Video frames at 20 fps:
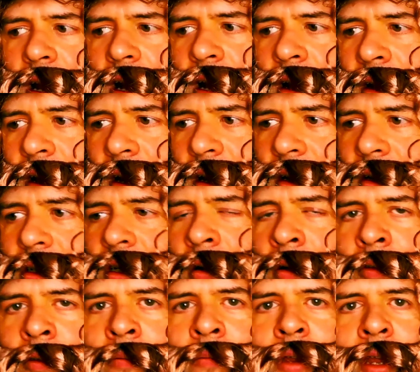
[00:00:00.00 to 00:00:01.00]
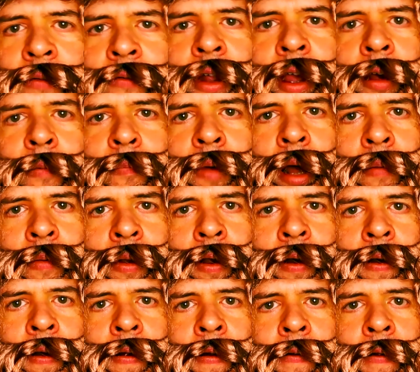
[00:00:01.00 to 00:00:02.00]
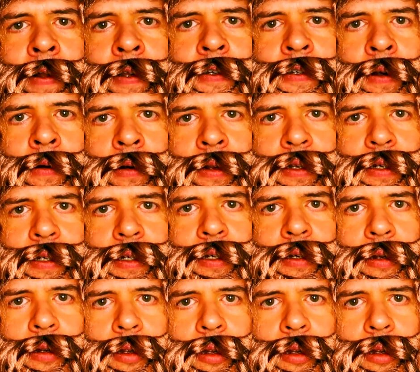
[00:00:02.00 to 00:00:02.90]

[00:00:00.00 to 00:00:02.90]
and some of them even had popcorn and sodas.